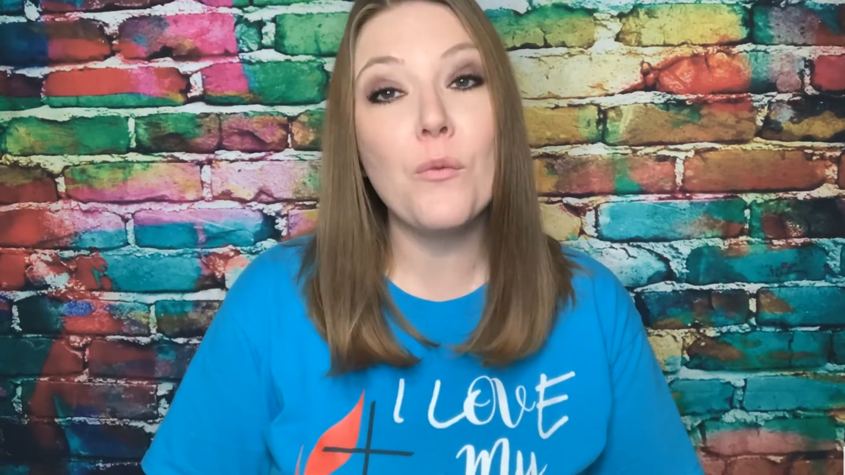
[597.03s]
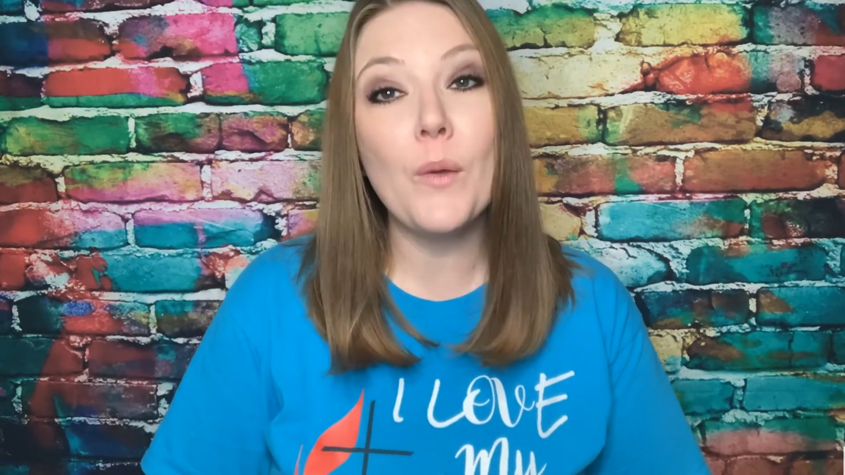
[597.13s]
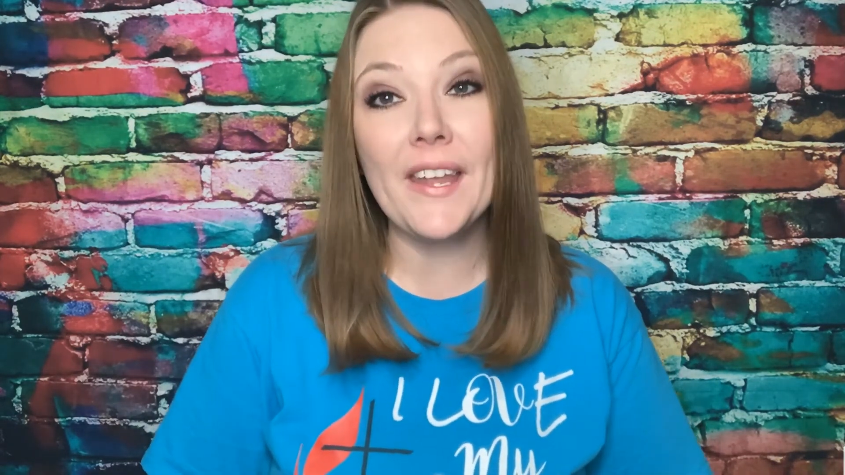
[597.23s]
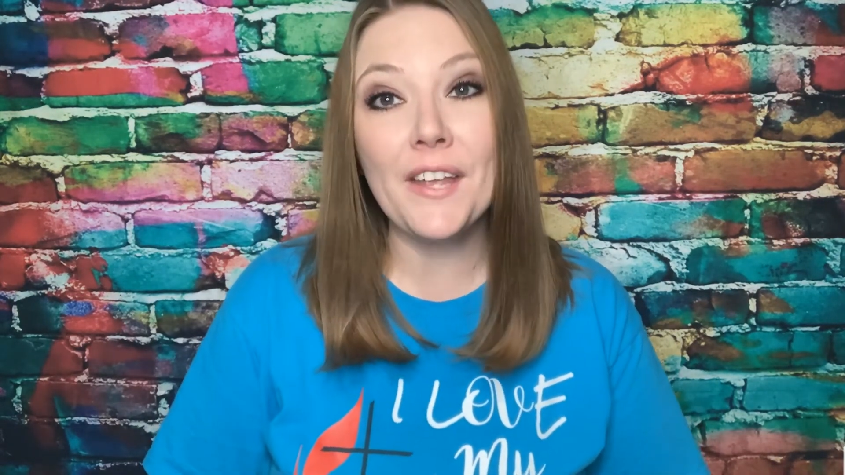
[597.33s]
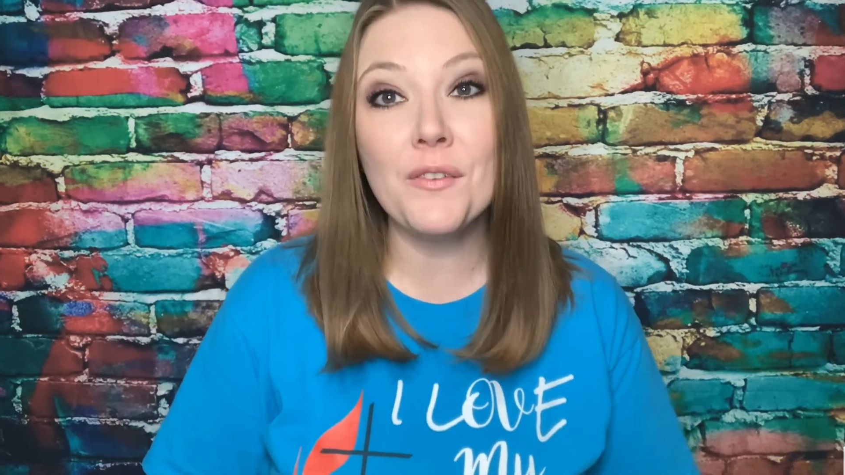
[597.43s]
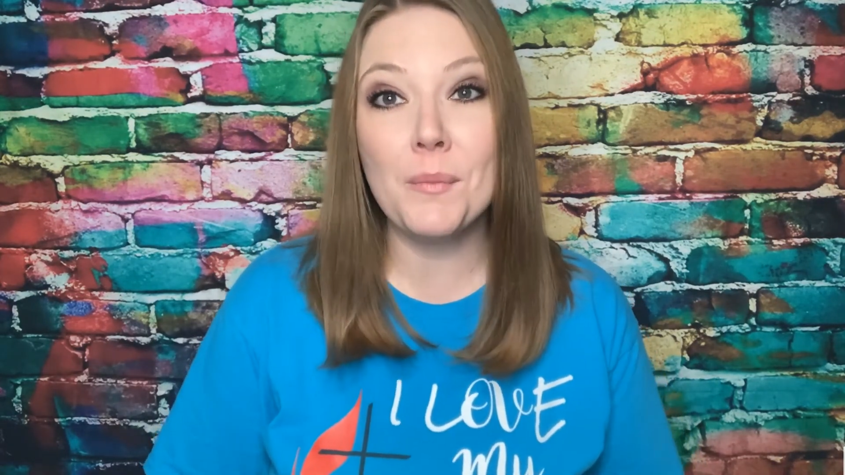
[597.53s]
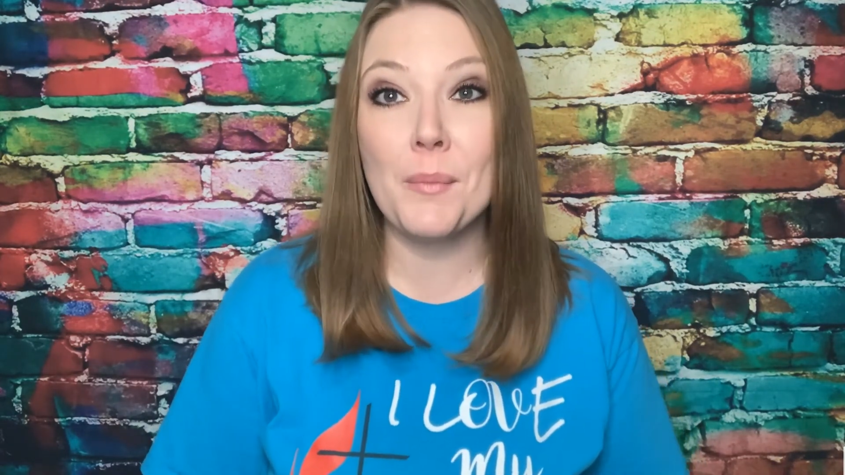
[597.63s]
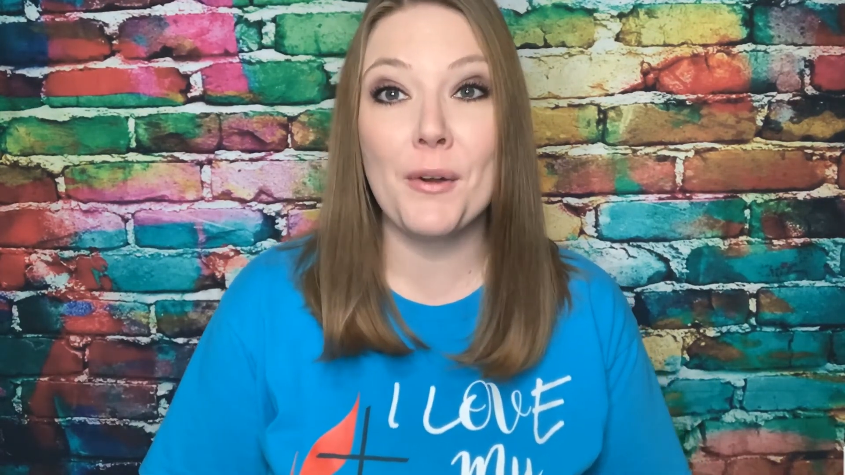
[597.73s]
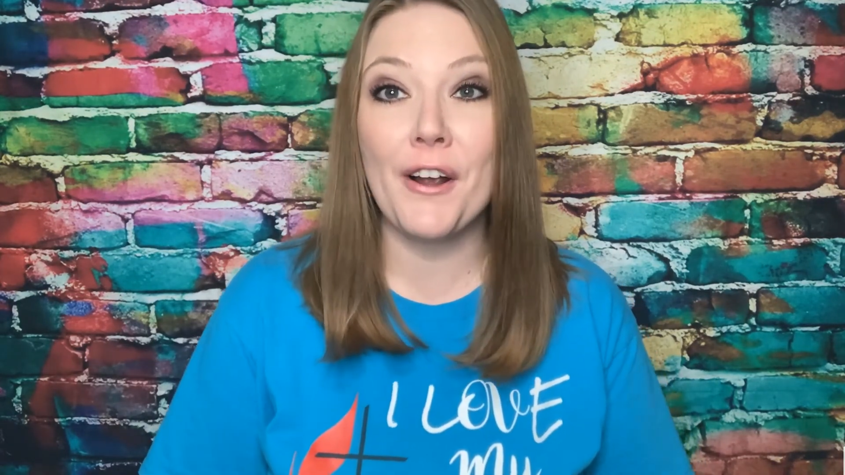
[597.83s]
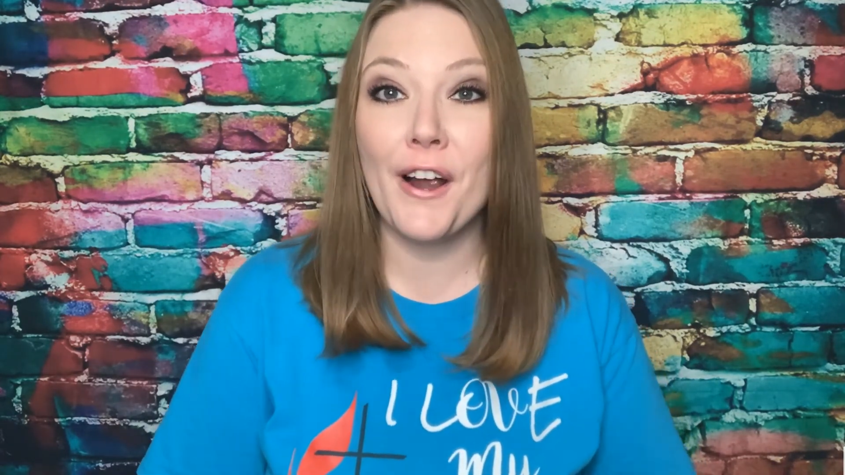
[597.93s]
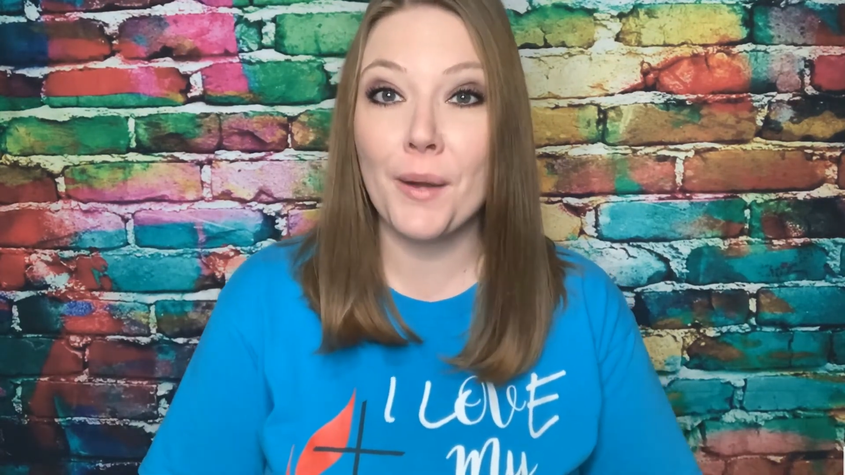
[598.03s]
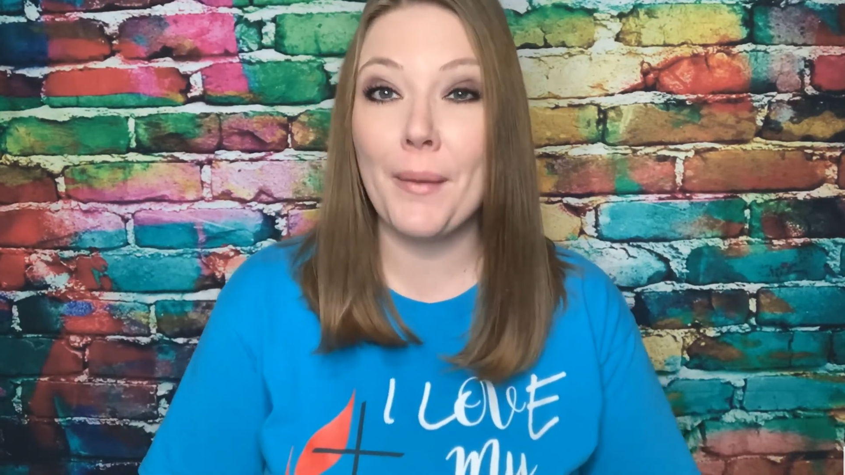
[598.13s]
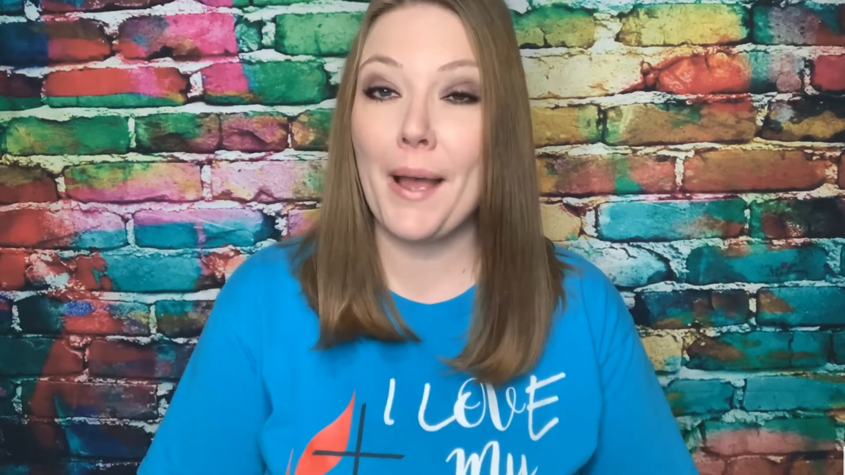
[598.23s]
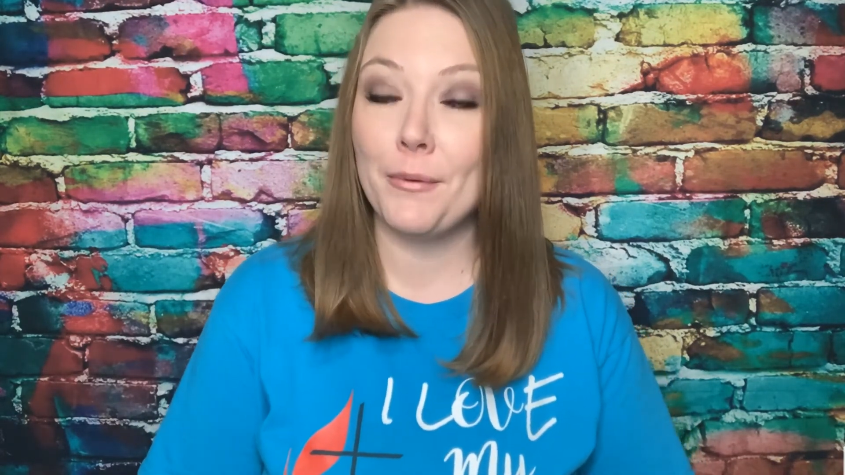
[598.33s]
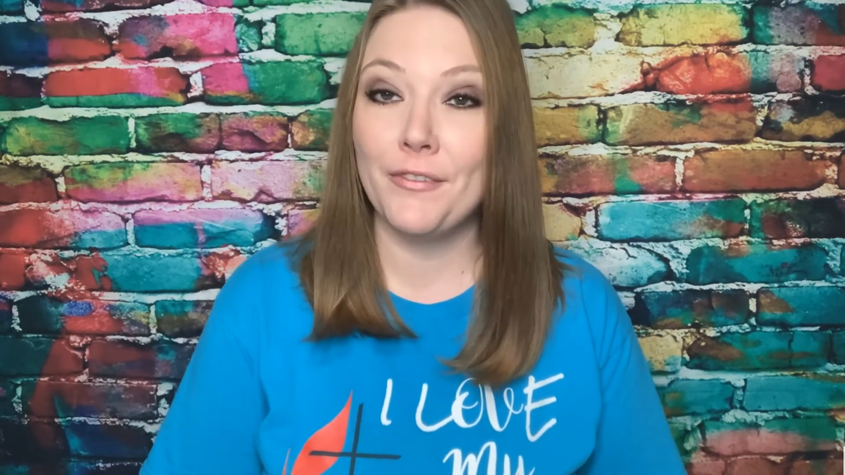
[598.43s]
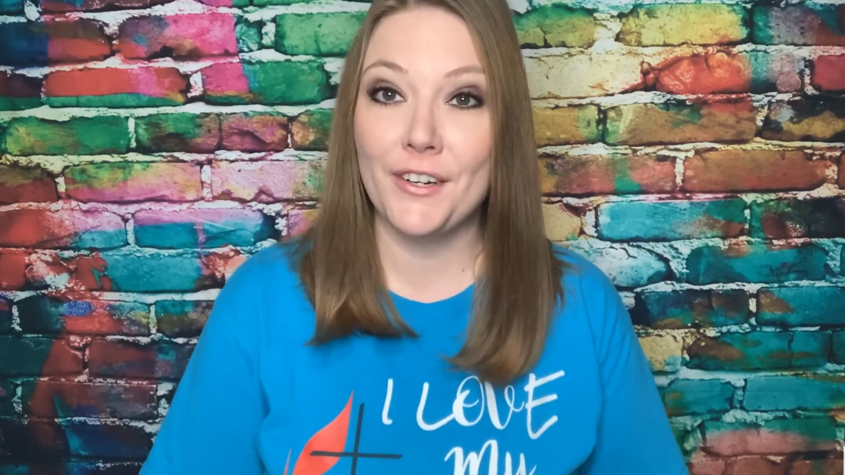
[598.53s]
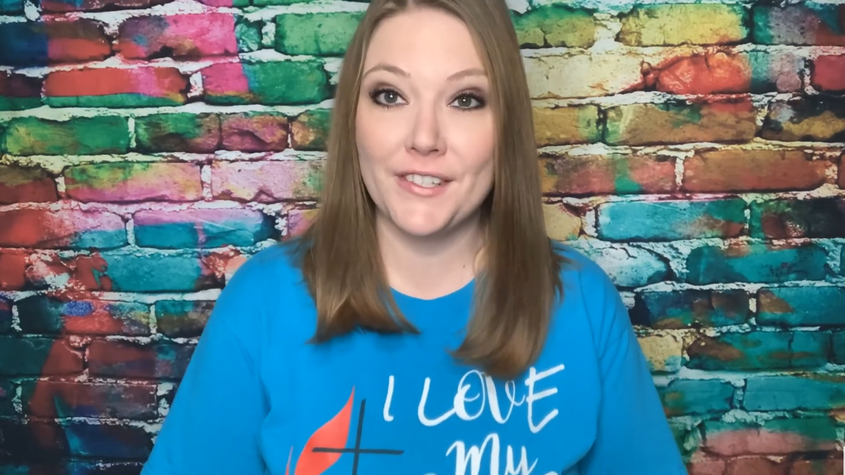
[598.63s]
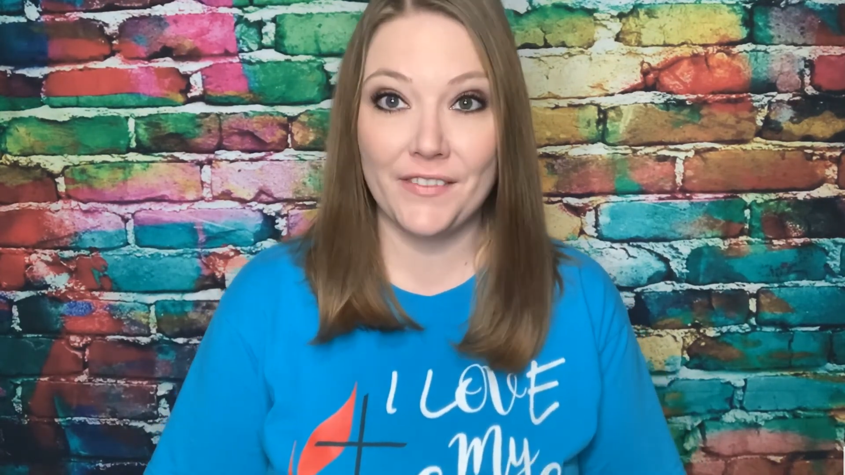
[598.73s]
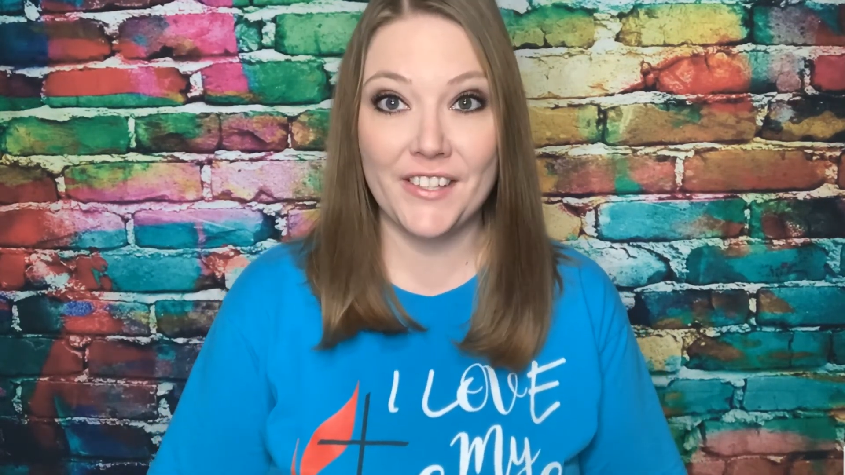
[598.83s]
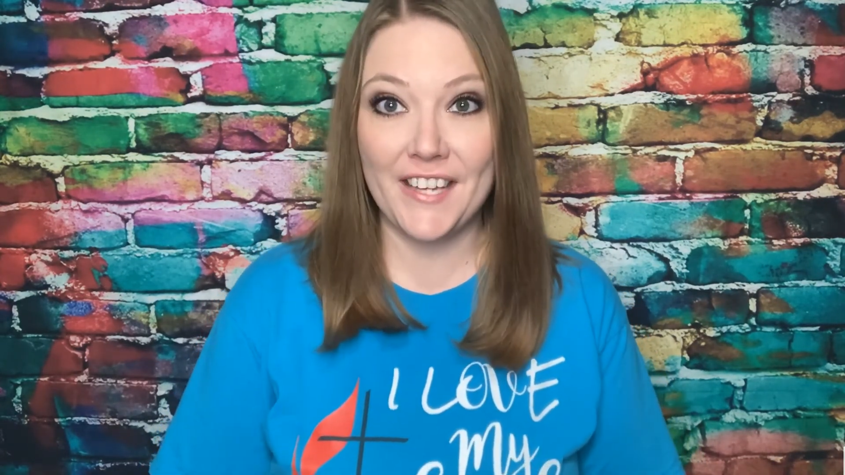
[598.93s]
we can remember our Bible verse
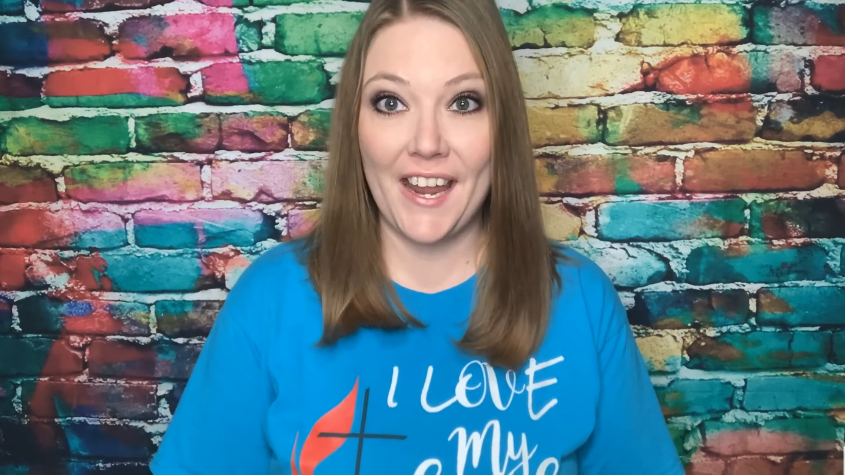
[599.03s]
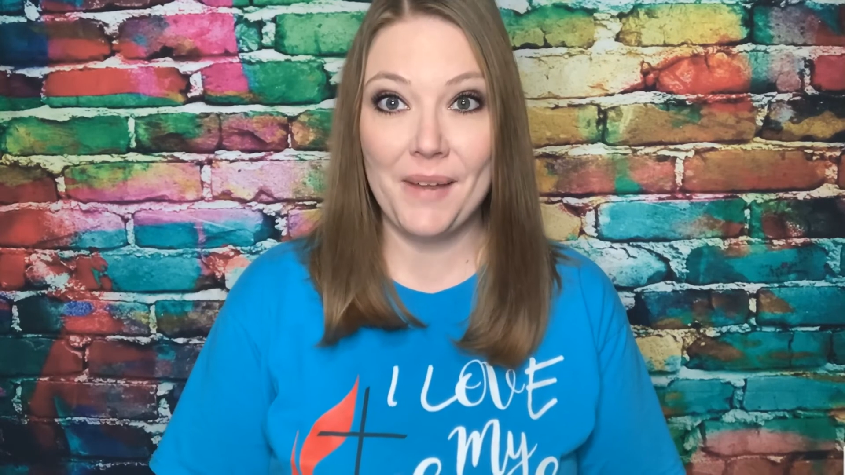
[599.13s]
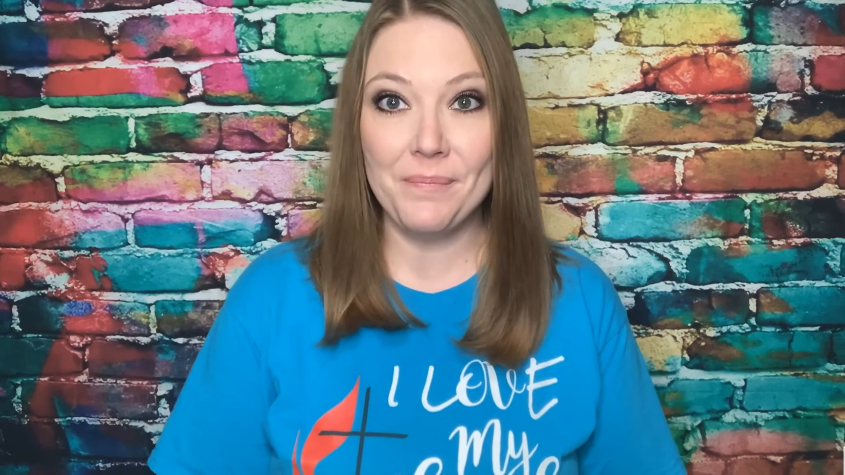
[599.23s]
of the day?